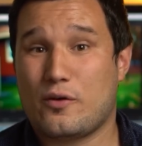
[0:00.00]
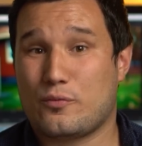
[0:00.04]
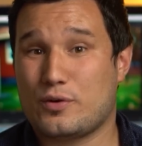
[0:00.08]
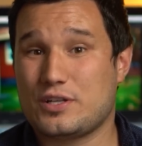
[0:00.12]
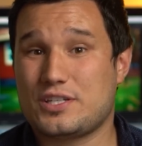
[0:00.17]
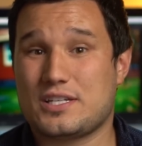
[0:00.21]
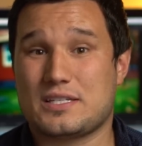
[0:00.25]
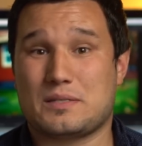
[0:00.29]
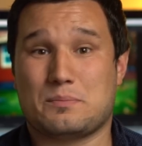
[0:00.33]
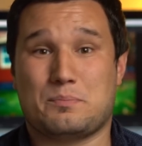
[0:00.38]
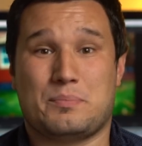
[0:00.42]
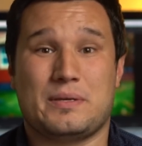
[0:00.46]

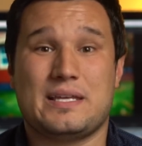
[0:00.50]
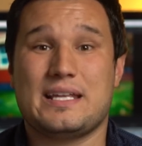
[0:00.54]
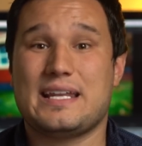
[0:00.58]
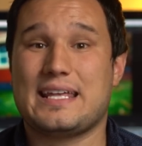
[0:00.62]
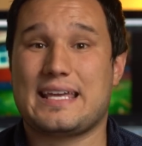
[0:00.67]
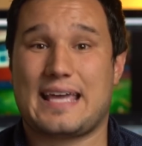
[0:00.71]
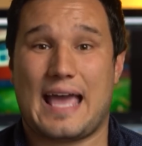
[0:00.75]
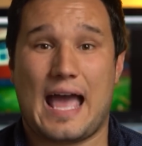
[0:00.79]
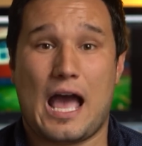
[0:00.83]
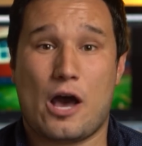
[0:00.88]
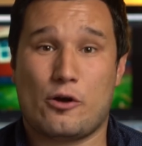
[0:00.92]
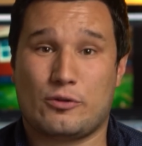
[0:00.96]
which is
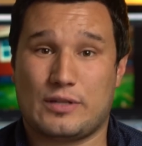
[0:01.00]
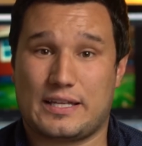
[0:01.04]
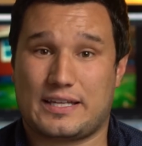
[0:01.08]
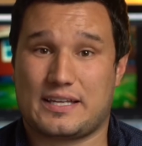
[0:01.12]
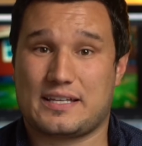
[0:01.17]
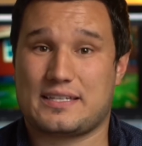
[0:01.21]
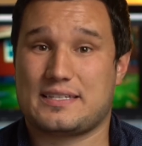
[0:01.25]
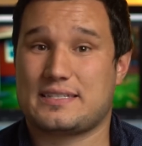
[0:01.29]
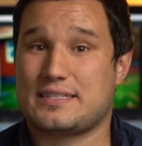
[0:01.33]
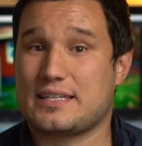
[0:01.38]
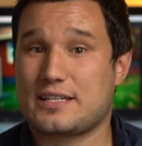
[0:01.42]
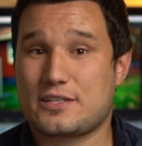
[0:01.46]
beating out
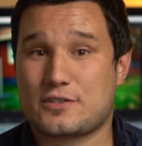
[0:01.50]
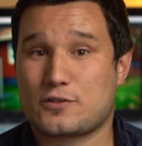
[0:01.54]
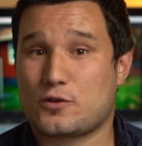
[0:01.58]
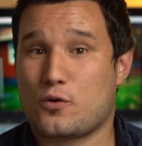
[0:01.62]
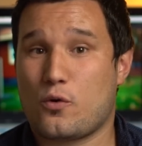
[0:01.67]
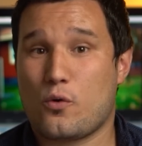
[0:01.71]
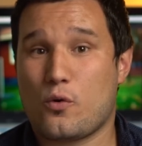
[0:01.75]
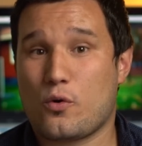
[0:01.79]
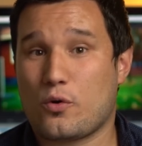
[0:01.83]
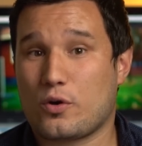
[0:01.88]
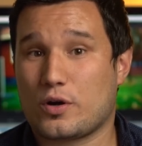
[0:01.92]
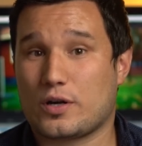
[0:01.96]
like a six
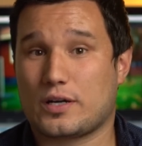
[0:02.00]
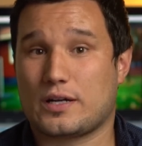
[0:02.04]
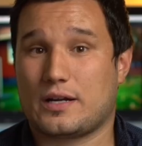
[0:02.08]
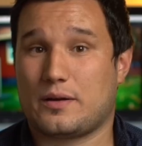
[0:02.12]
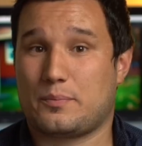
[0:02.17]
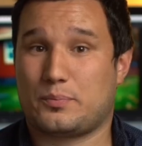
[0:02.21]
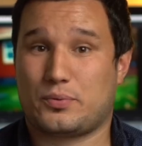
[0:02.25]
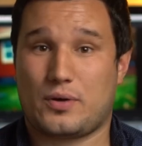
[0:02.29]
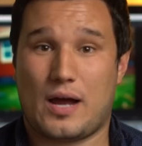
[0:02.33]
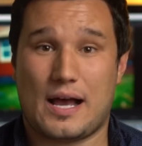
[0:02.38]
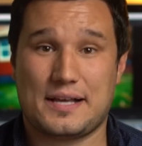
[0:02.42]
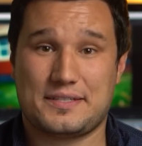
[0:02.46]

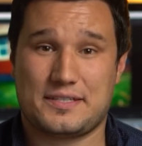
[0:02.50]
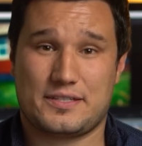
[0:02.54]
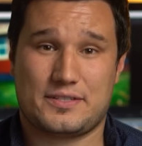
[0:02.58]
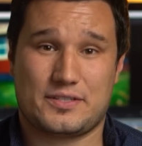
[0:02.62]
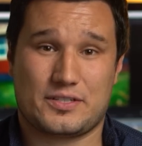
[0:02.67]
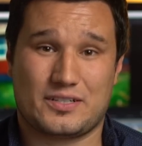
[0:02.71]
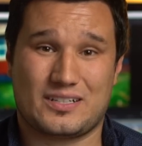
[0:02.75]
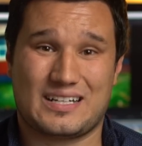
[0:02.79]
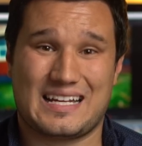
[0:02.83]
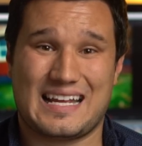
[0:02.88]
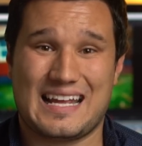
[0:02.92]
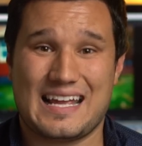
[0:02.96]
core
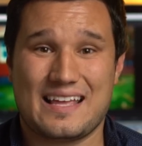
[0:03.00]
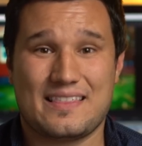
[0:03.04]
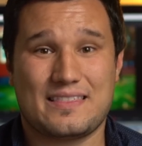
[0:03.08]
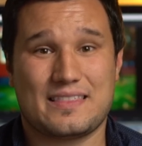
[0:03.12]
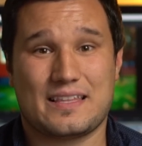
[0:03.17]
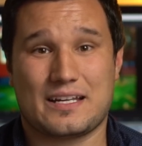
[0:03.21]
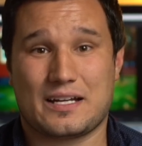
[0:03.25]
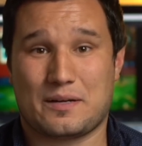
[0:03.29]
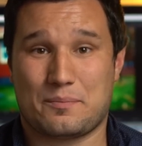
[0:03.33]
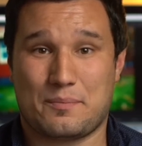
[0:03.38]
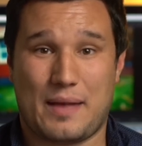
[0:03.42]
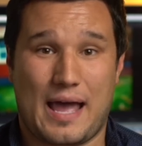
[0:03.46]
processor
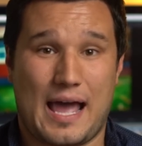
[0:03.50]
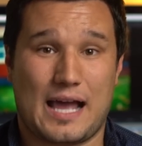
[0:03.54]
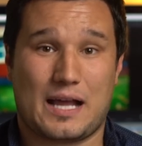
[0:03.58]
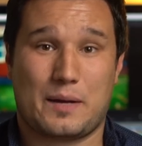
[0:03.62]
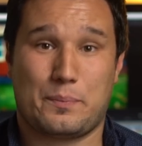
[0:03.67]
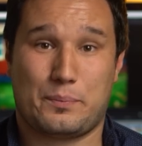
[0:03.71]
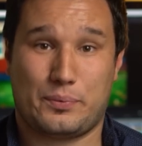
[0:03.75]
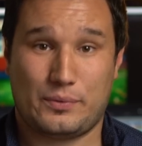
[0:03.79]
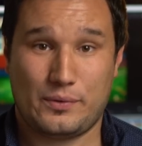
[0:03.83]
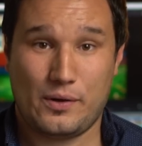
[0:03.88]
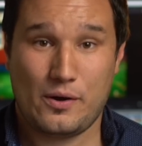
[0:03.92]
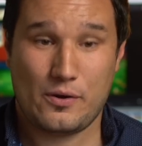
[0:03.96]
in their
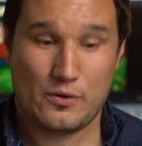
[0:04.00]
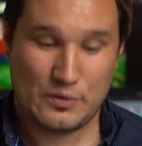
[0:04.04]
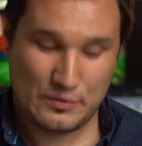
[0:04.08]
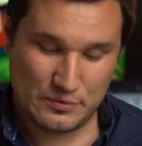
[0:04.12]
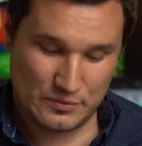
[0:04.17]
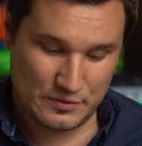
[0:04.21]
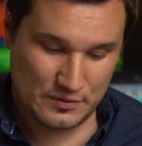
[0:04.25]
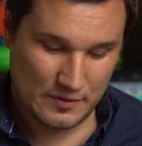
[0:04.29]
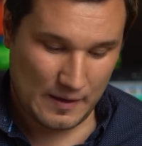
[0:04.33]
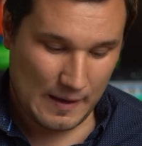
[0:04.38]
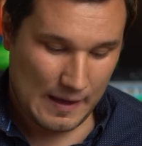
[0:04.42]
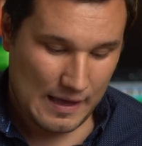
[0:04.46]
Mac
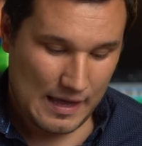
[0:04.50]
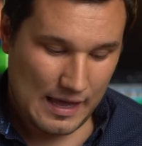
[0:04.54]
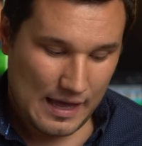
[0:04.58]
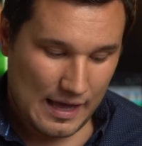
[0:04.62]
Pros.